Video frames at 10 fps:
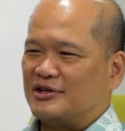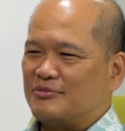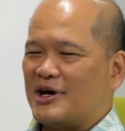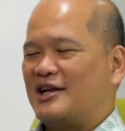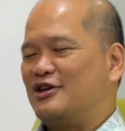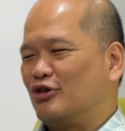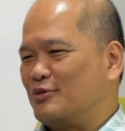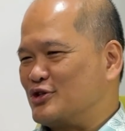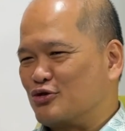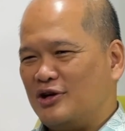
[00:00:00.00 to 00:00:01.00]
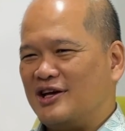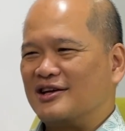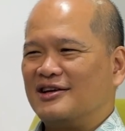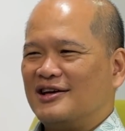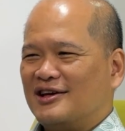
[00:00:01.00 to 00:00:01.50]
I did all my
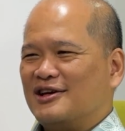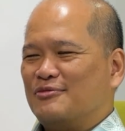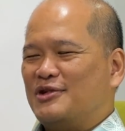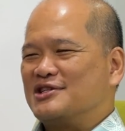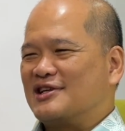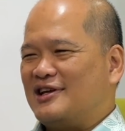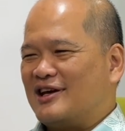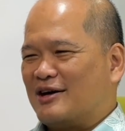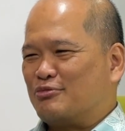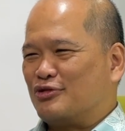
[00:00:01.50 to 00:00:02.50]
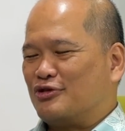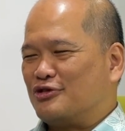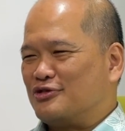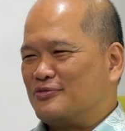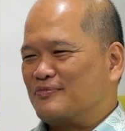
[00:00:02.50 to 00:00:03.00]
schooling basically up
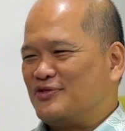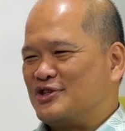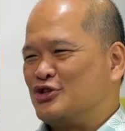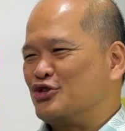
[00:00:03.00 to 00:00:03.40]
on St.